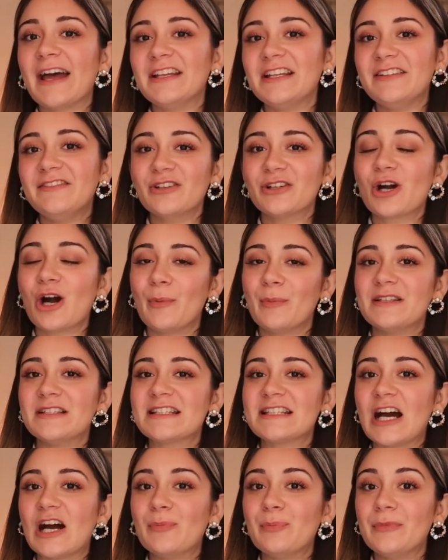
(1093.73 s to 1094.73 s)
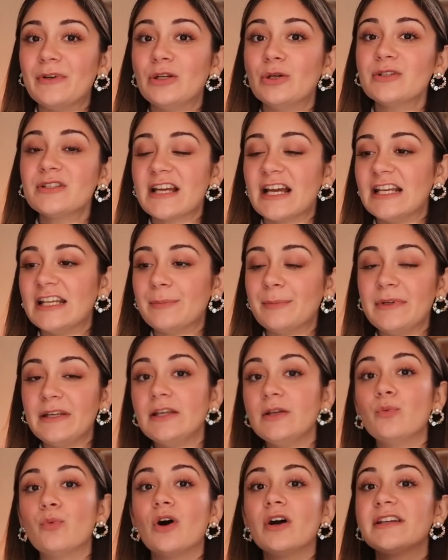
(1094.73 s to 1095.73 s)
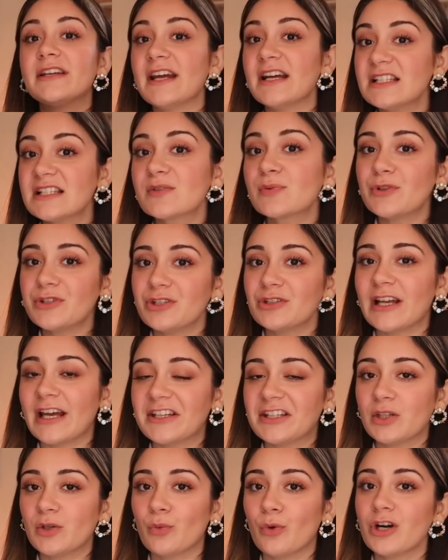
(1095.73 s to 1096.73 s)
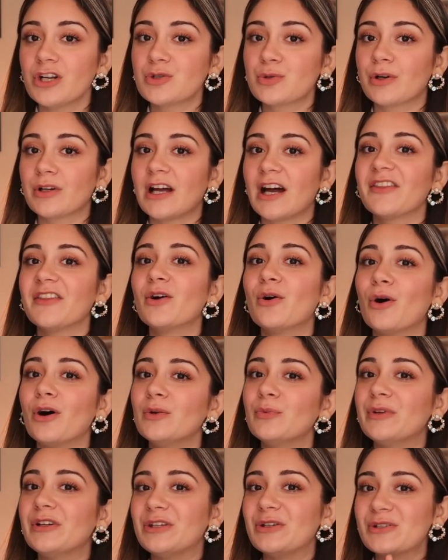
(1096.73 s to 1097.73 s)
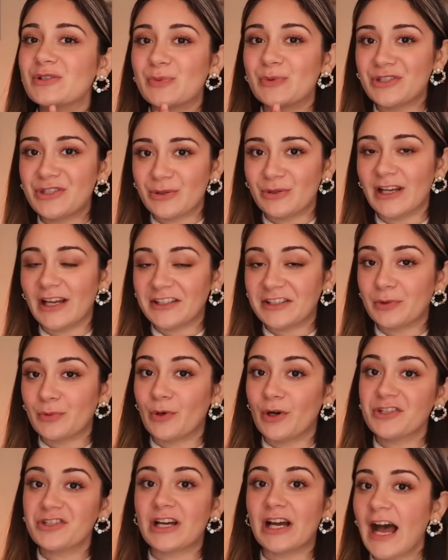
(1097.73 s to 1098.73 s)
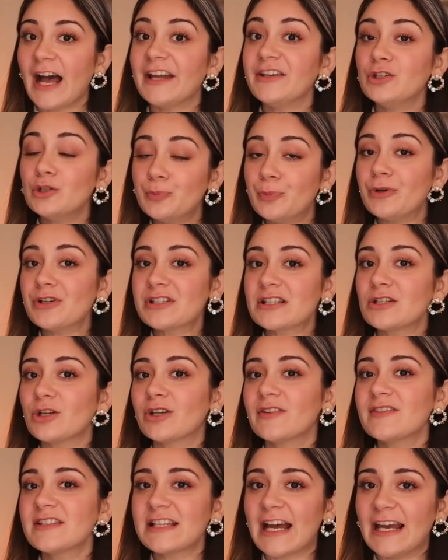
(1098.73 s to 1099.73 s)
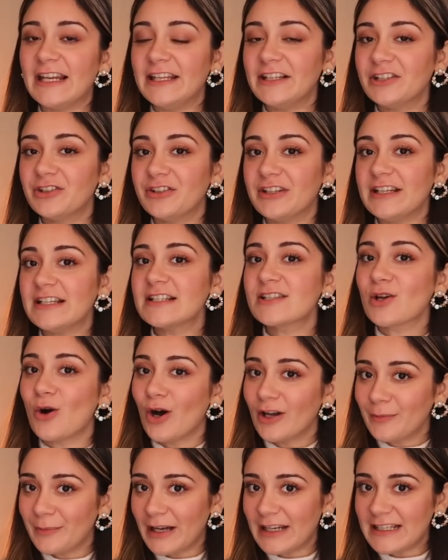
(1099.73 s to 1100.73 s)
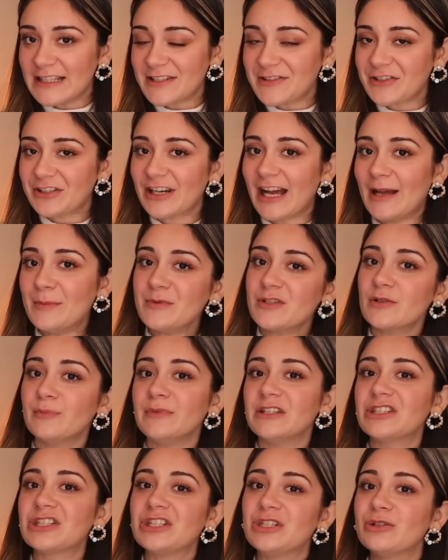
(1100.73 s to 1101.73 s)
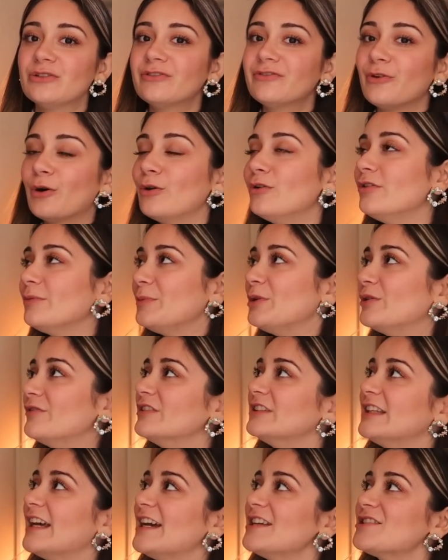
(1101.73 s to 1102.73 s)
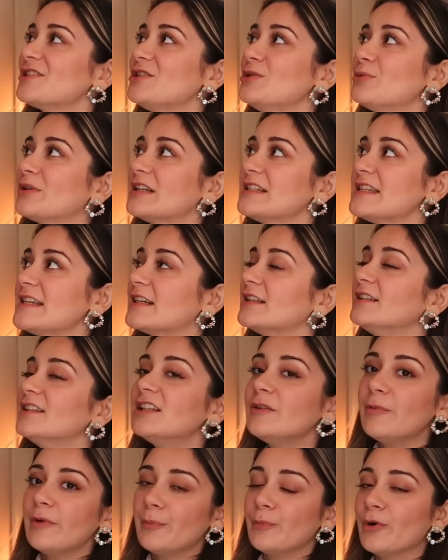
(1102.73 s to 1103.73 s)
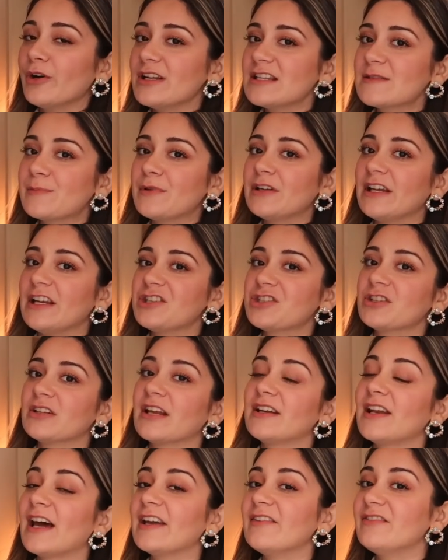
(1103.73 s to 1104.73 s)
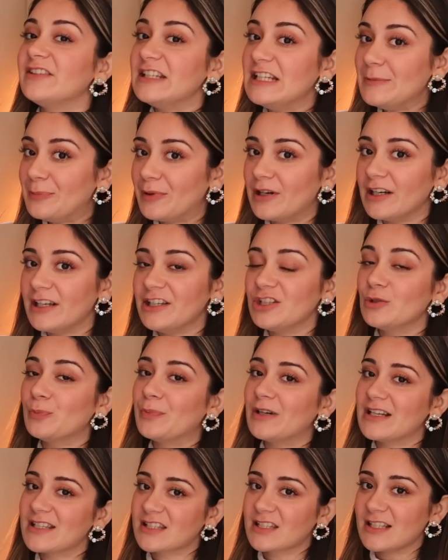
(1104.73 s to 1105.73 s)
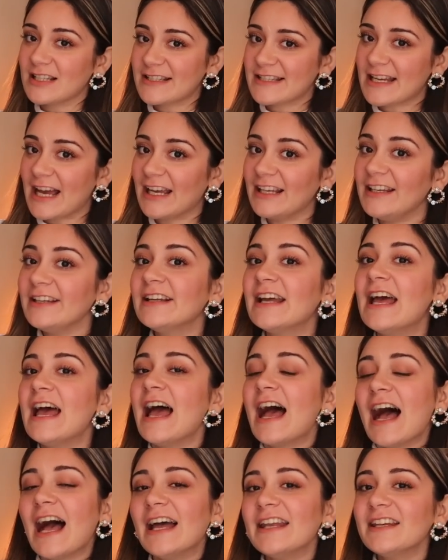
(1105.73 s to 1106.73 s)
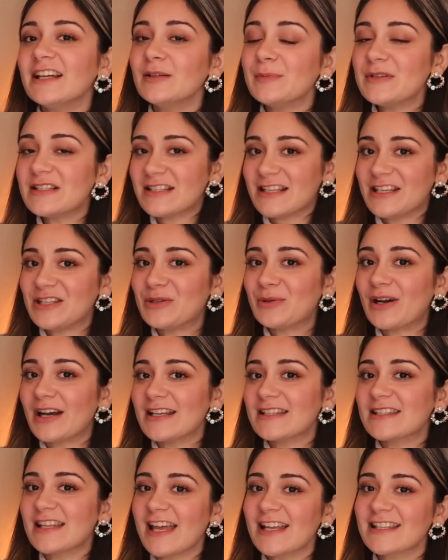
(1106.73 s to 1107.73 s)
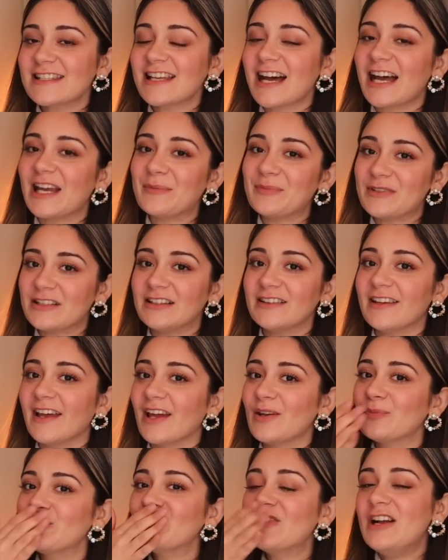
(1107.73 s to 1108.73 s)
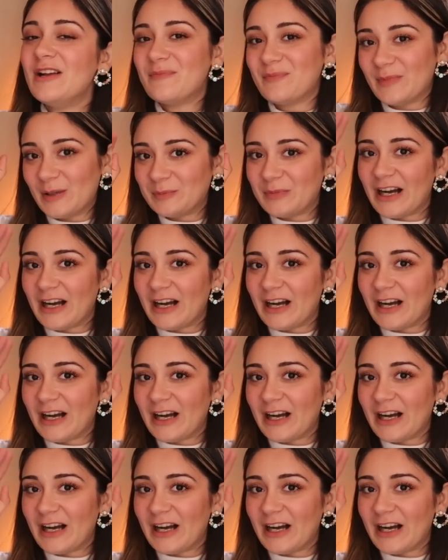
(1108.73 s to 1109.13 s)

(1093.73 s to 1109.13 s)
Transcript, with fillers: and leave your comments down below telling me what else would you like to watch, what other haul videos which you like to watch? I do post a lot of styling reels on my Instagram, so make sure you follow me over there so you can take a little bit more inspiration and dive deeper into personal styling. And I'll be seeing you guys next time. Till then, bye